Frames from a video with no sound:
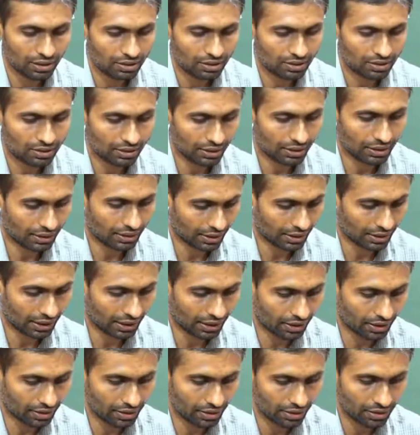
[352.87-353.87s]

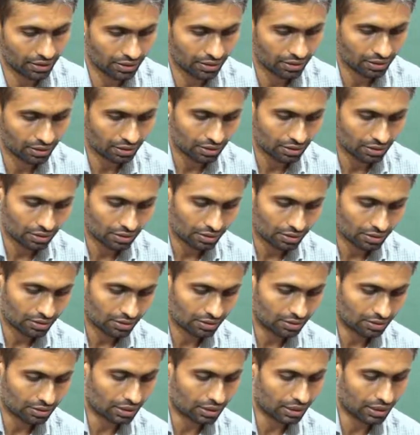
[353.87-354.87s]
Select
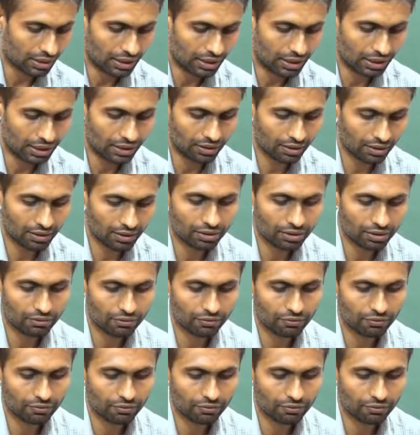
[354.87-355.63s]
star